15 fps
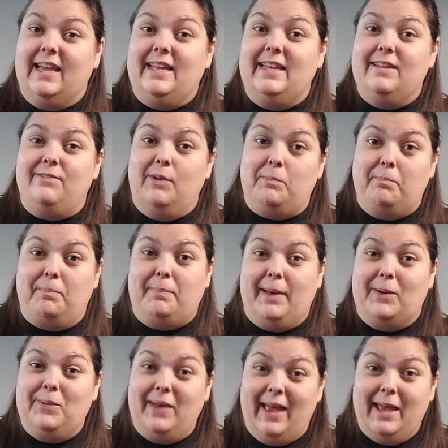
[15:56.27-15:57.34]
kind of
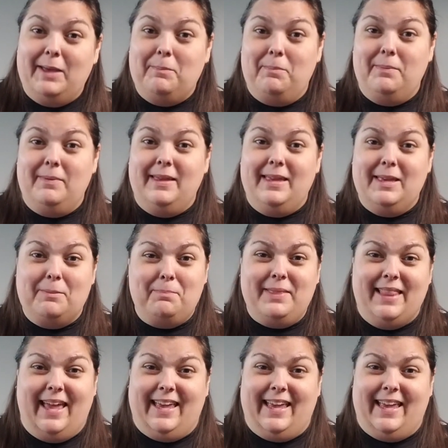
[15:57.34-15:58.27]
about hip